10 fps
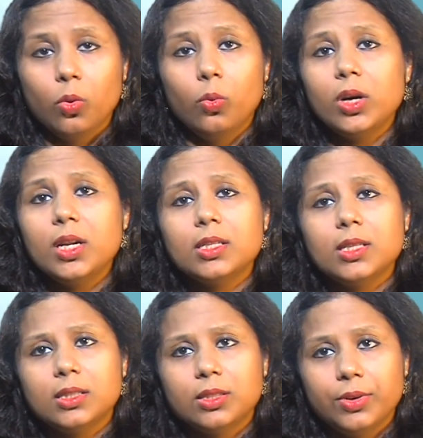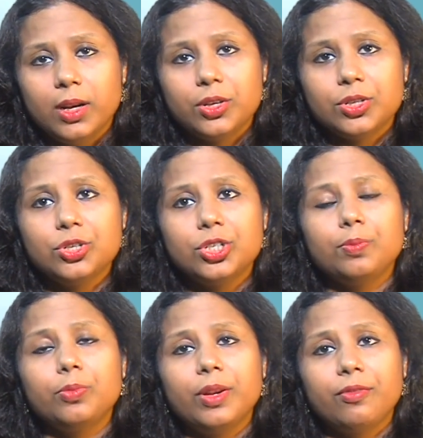what is its
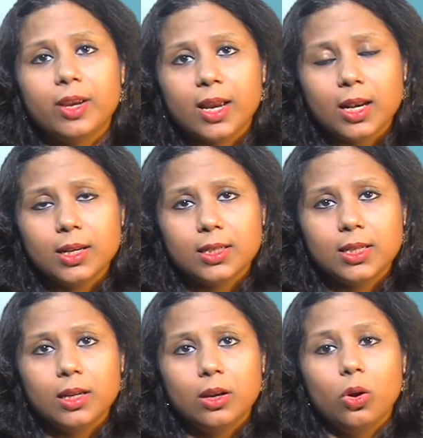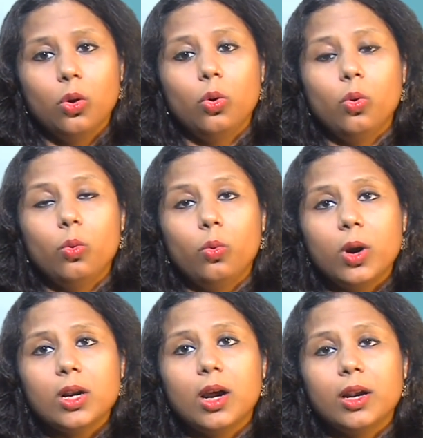relationship with fecundity,
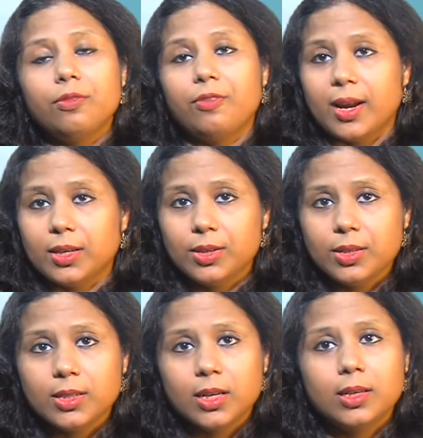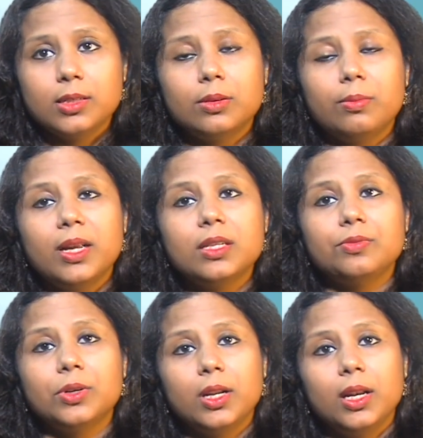what are the factors that determines
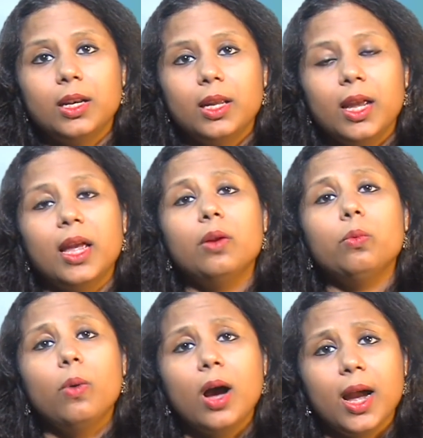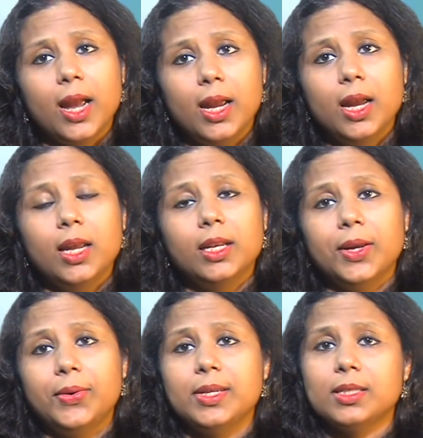fertility, and why
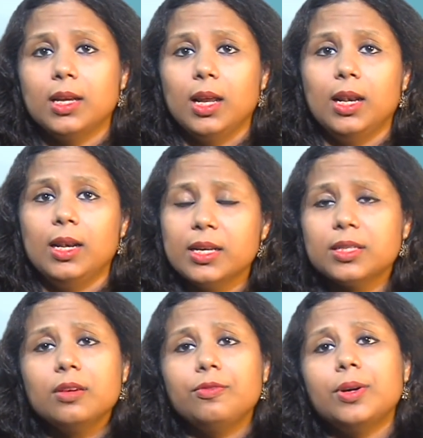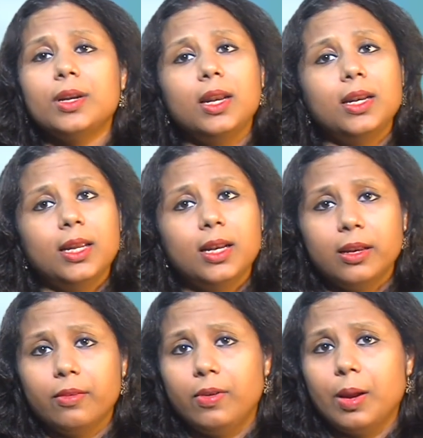there is lesser fertility in
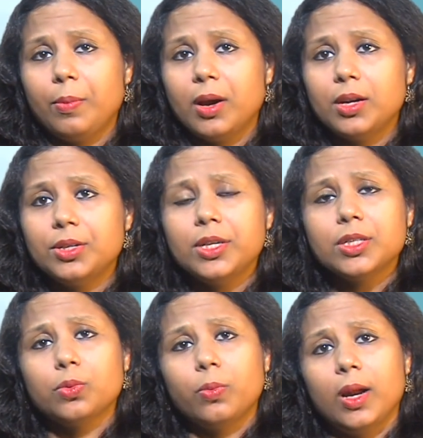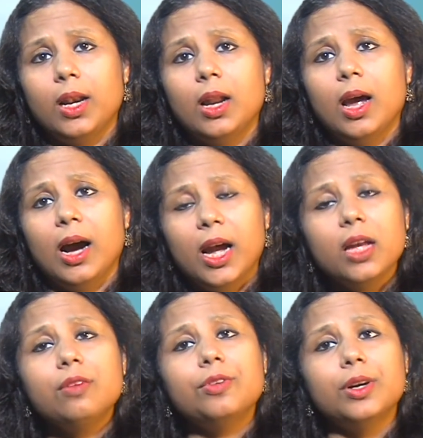developed countries while
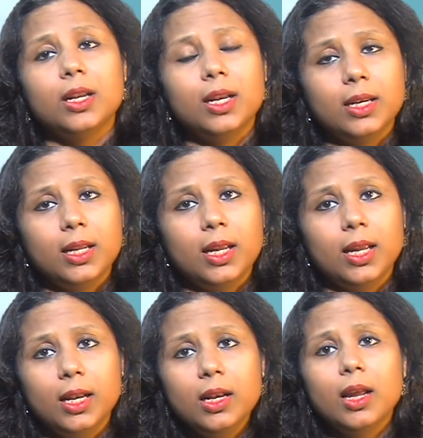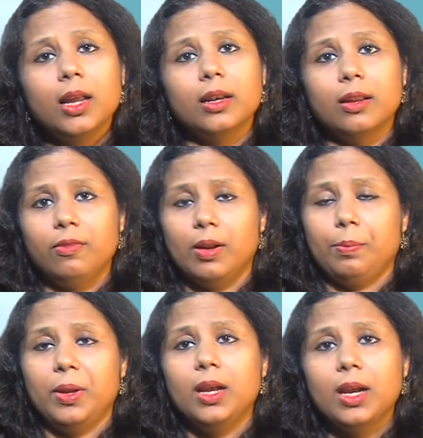higher fertility in
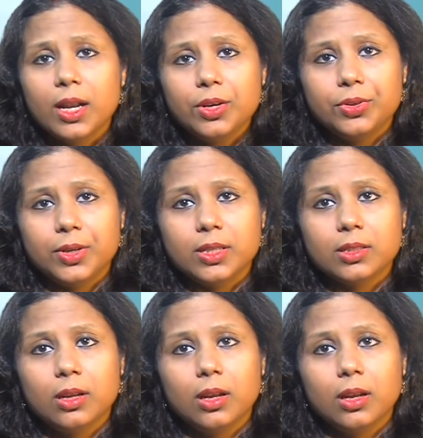developing countries.